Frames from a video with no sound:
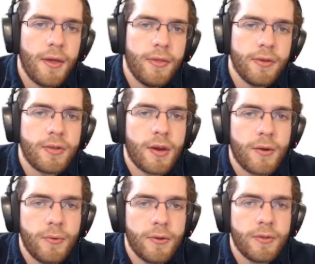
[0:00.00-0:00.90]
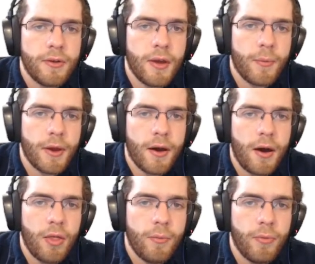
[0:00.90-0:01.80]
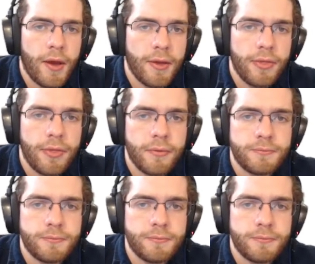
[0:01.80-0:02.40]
And this second one is to get my column length.